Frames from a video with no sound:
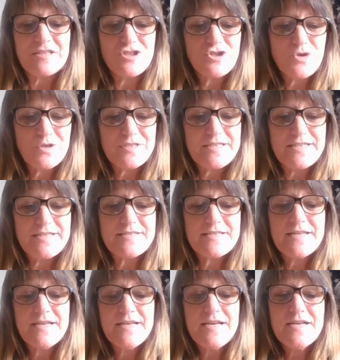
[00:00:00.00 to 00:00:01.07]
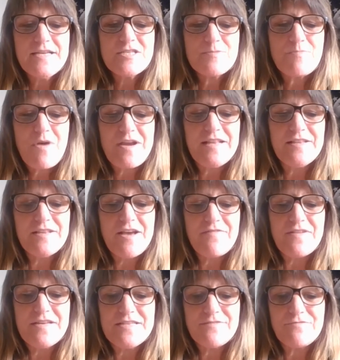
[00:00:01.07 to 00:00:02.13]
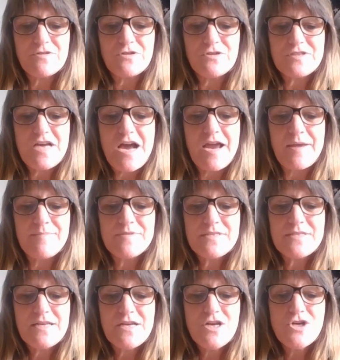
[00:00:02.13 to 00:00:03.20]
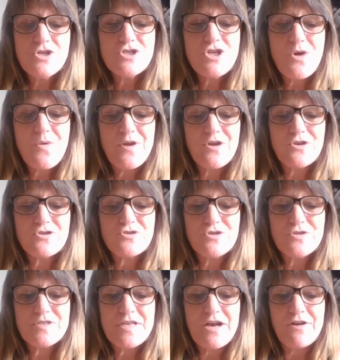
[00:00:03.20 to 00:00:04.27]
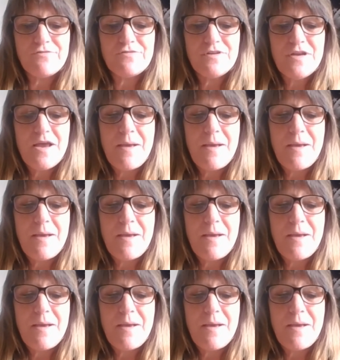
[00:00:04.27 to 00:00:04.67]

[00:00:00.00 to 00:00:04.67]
sources, spreading love in difficult times, showing your true self,